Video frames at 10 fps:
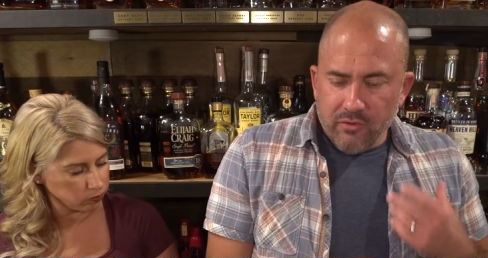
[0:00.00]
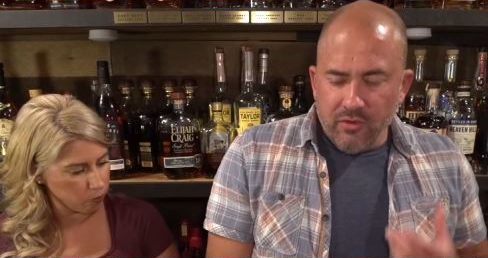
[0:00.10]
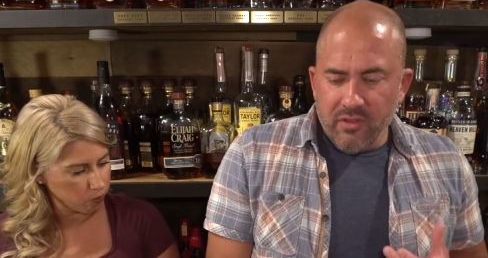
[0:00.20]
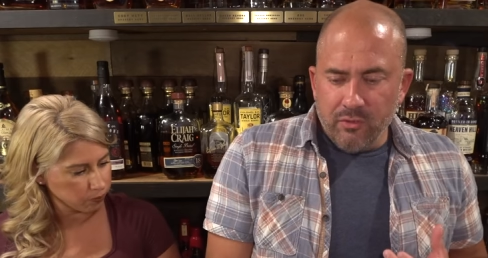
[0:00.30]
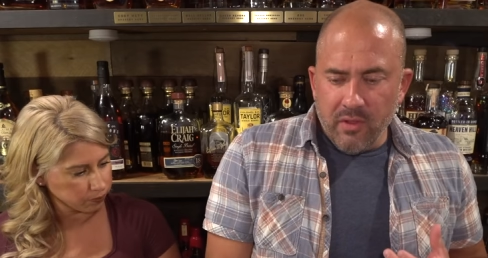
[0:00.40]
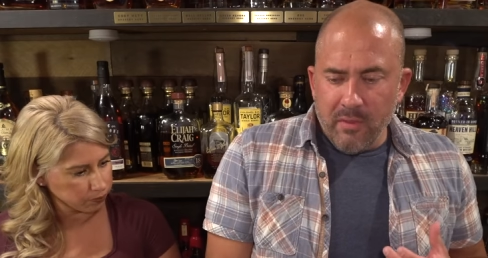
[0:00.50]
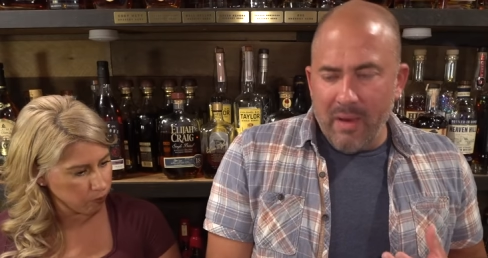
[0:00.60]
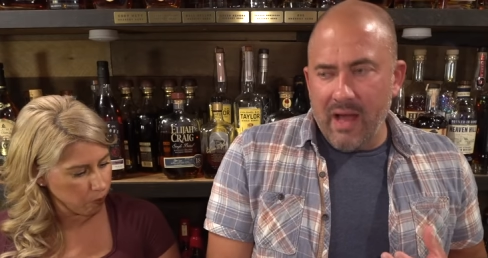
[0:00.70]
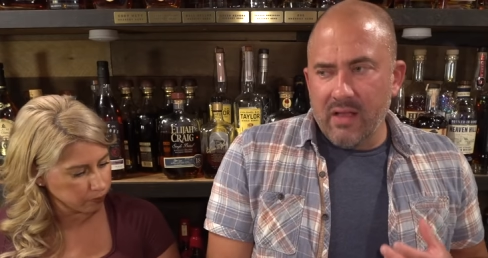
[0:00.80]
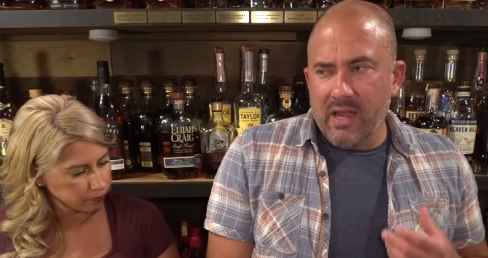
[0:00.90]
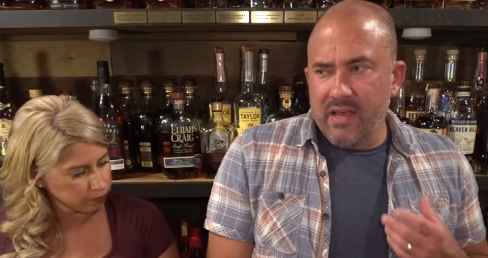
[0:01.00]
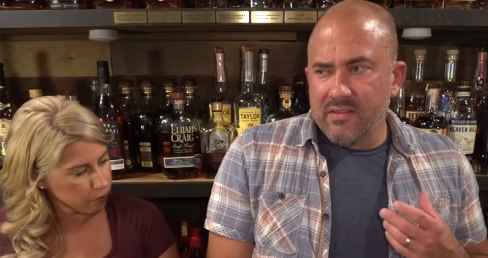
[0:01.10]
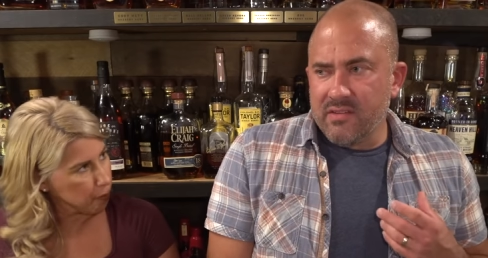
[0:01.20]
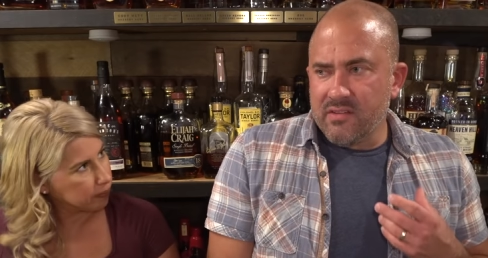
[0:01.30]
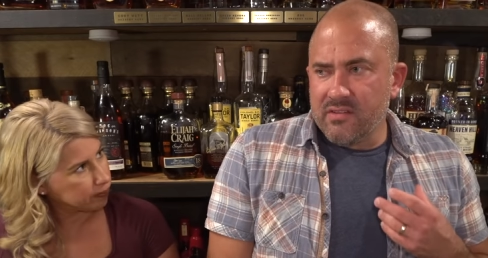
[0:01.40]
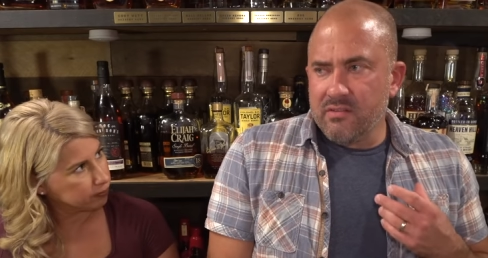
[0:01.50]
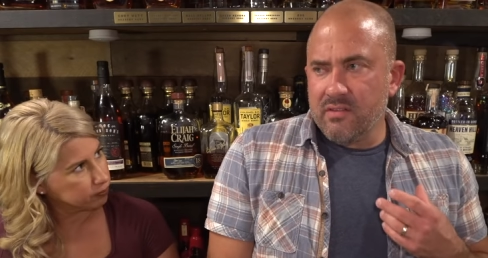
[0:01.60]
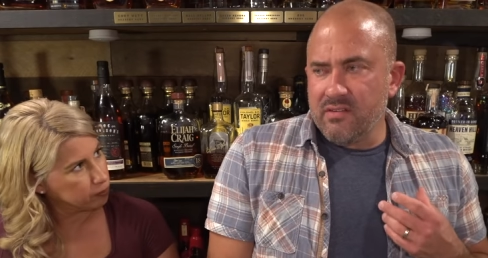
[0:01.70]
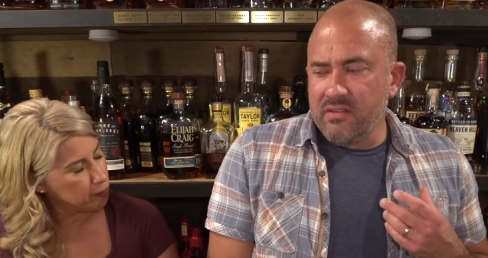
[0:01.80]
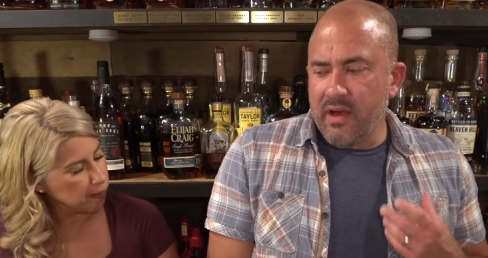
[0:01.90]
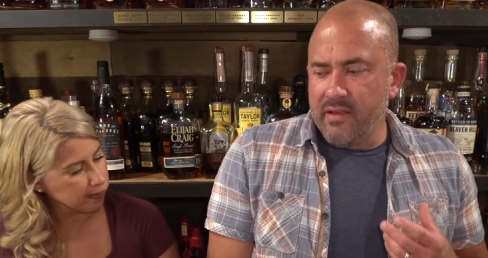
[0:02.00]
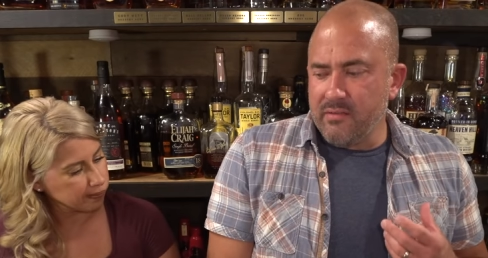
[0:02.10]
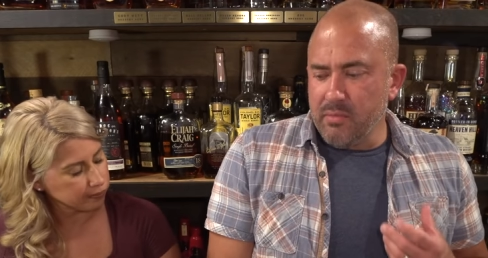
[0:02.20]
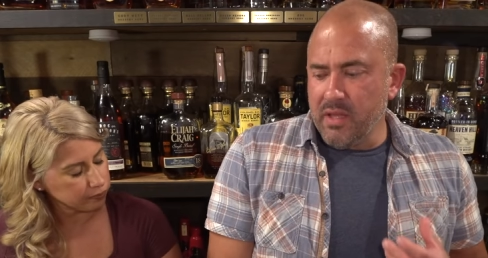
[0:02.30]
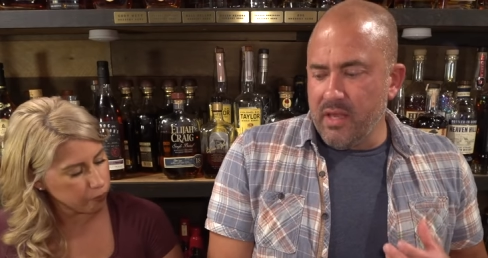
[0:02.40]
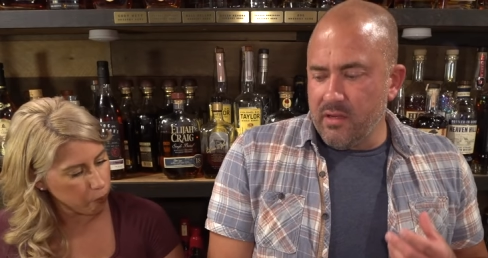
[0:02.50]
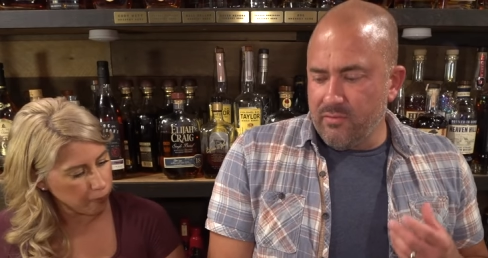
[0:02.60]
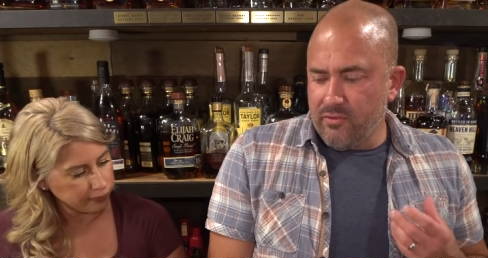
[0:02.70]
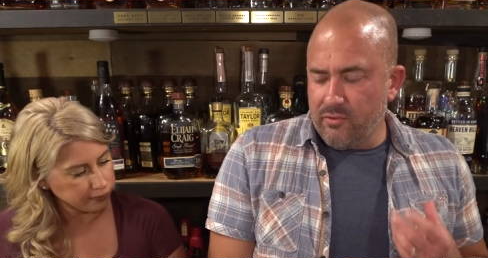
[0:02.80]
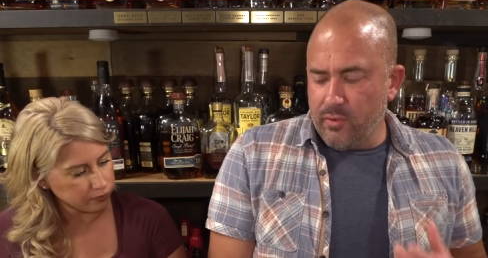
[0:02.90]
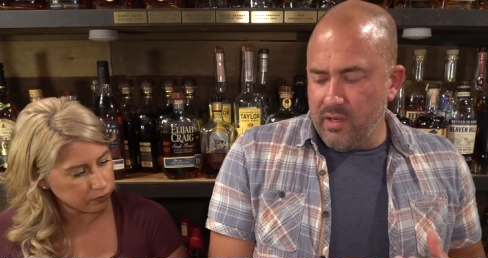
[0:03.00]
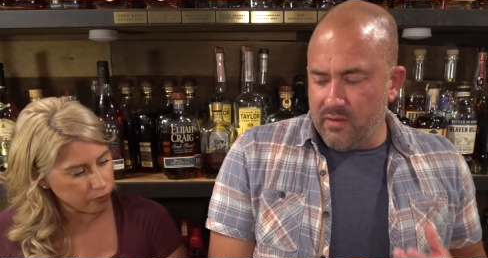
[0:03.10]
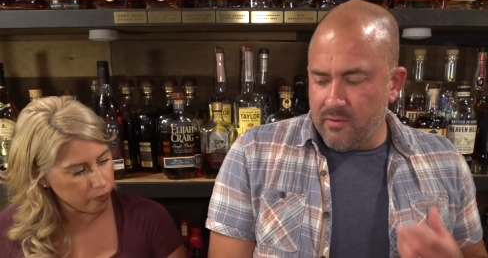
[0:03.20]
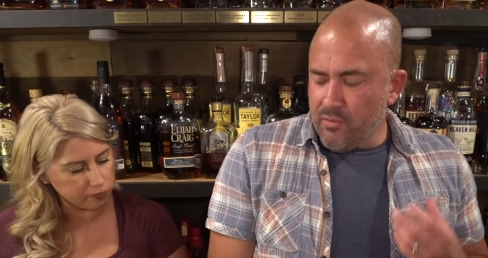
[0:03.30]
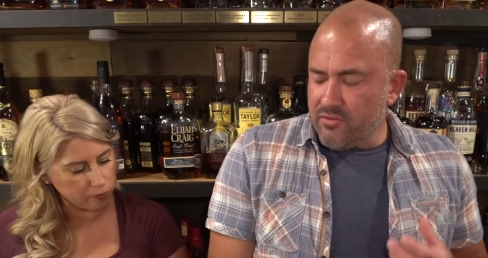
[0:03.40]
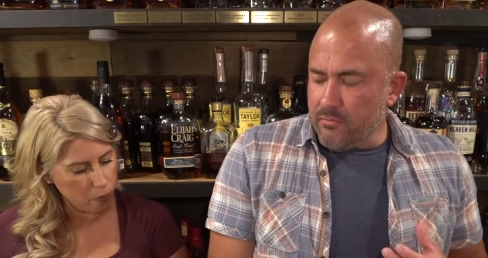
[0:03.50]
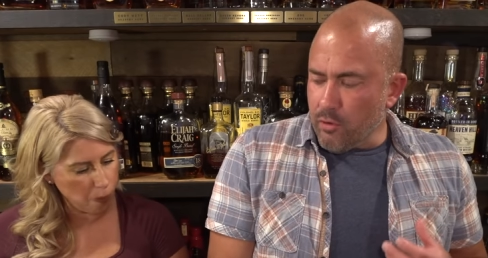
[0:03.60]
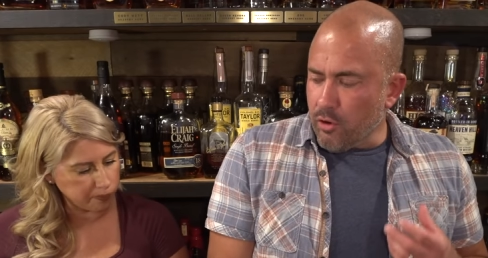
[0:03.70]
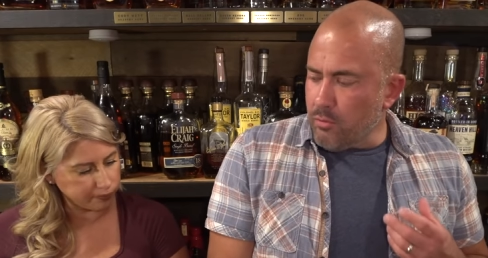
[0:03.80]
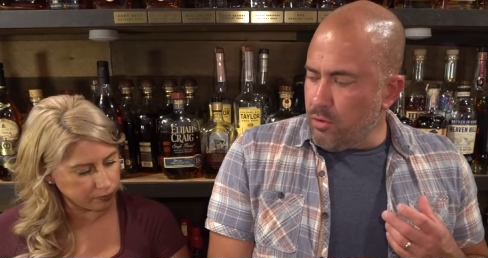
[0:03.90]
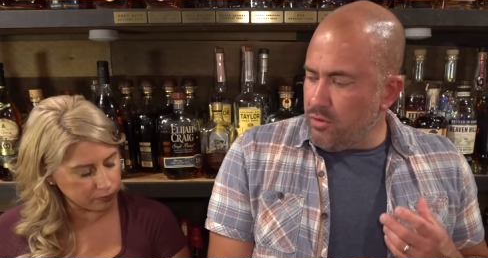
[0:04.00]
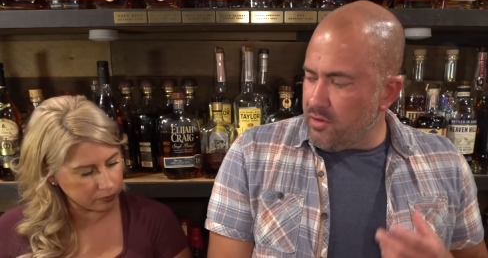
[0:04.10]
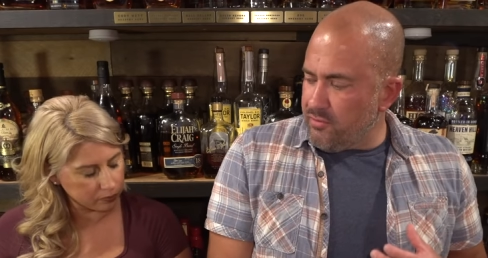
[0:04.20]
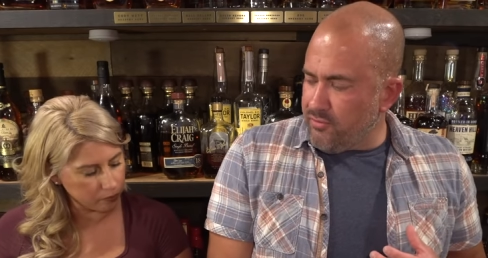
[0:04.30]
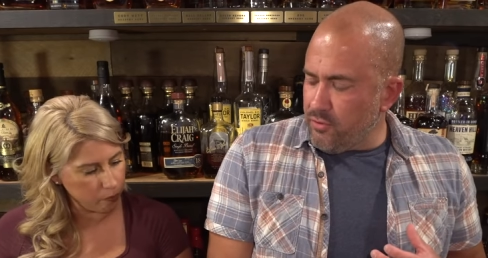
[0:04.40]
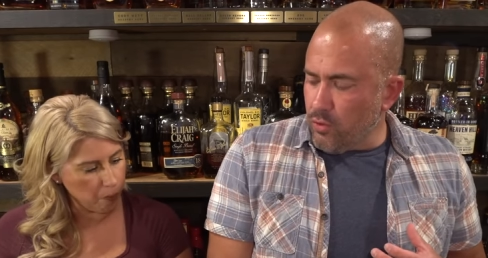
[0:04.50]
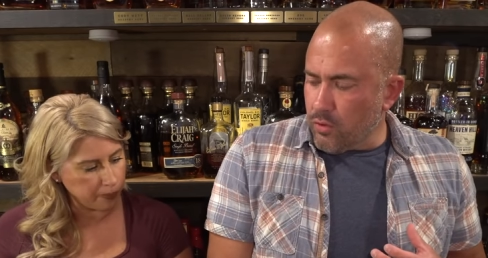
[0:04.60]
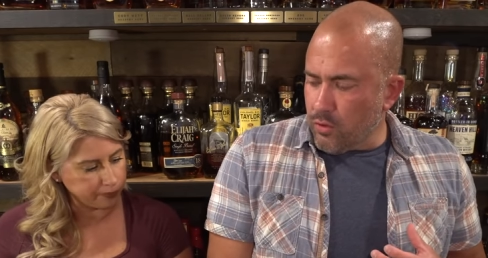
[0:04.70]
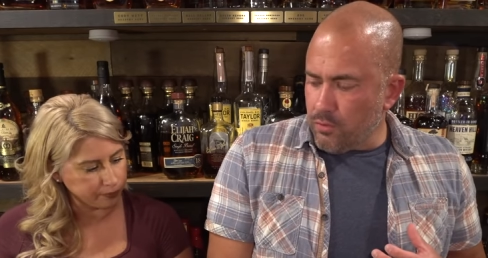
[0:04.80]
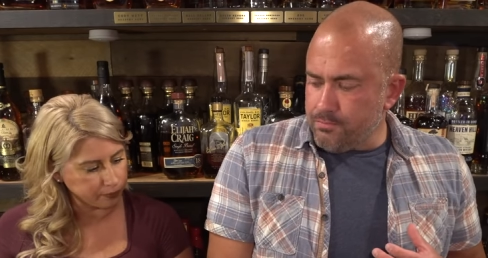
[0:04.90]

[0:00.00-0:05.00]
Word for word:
Speaker 1: so this one on the palate has this, this nice blend of sweet with some herbal and floral.